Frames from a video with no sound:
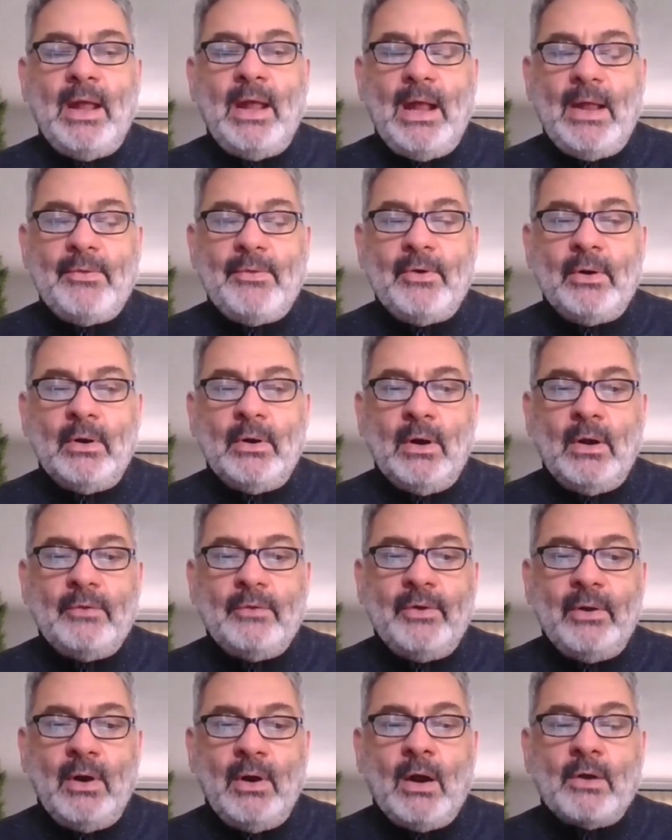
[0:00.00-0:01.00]
and
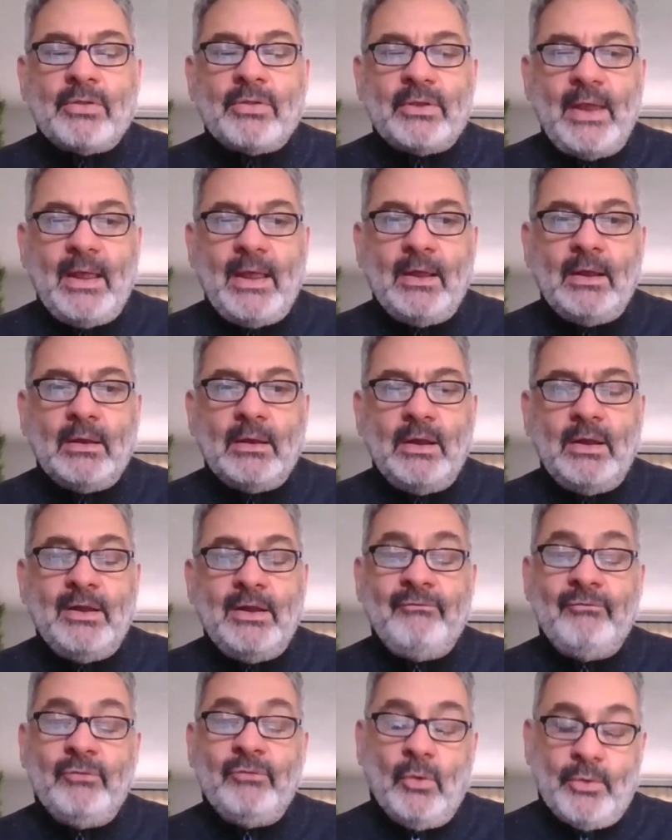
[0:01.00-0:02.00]
they are staying,
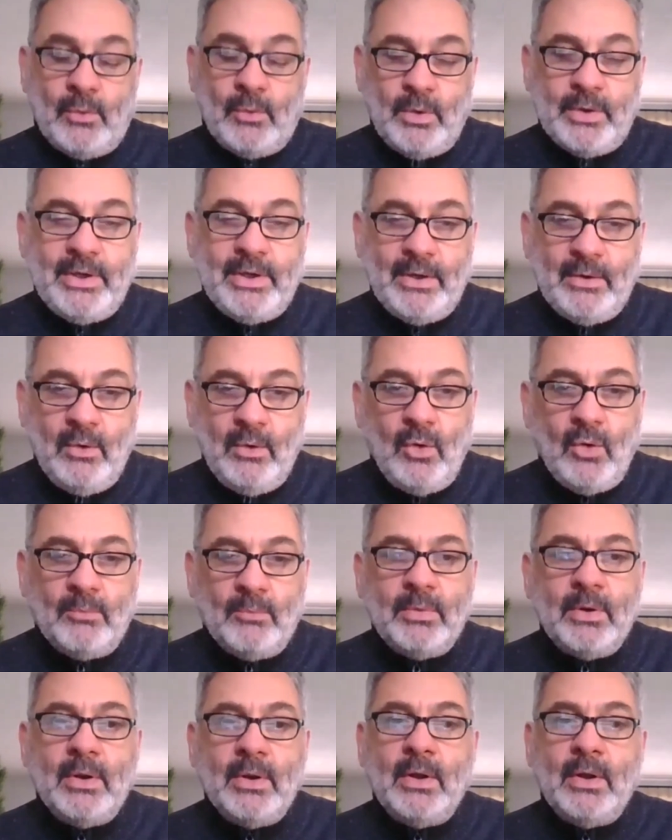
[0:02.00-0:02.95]
even though they're working at home,